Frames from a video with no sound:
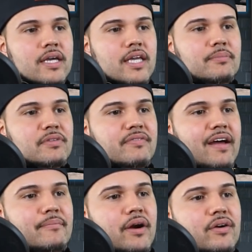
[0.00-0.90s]
Keep the
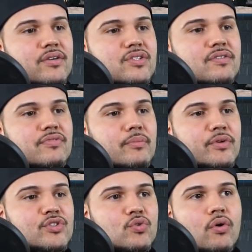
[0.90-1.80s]
vampires from
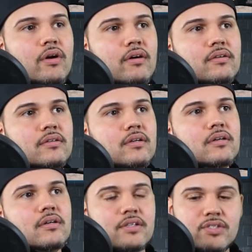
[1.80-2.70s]
your door.
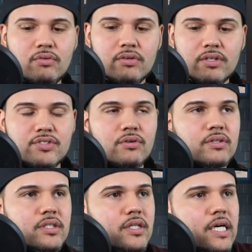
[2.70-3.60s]
Oh, so good, so
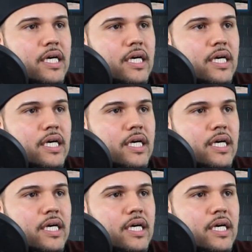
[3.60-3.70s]
good.